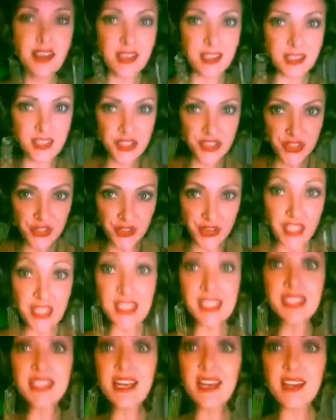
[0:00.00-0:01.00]
In
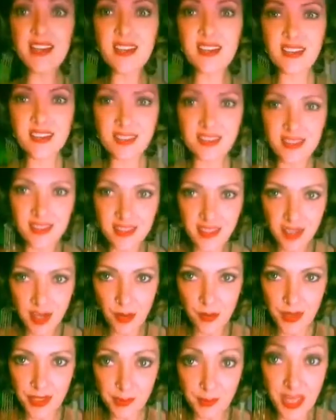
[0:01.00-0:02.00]
certain decks,
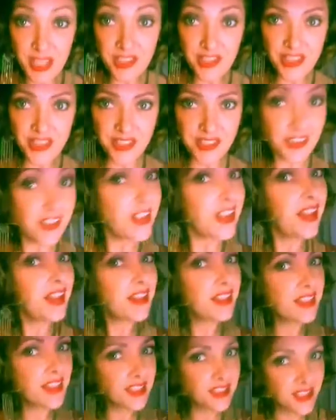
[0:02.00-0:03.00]
I want to mention
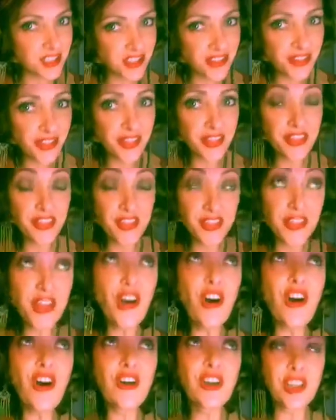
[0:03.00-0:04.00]
that the
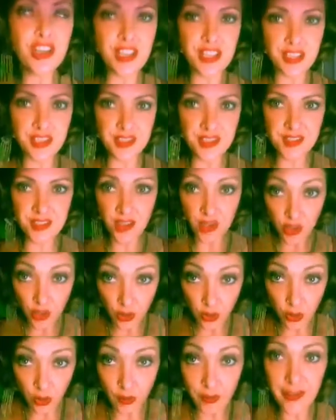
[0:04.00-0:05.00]
dog is
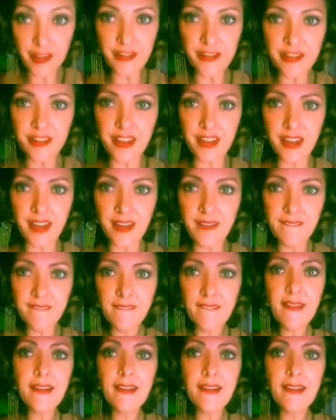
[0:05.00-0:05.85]
loyalty.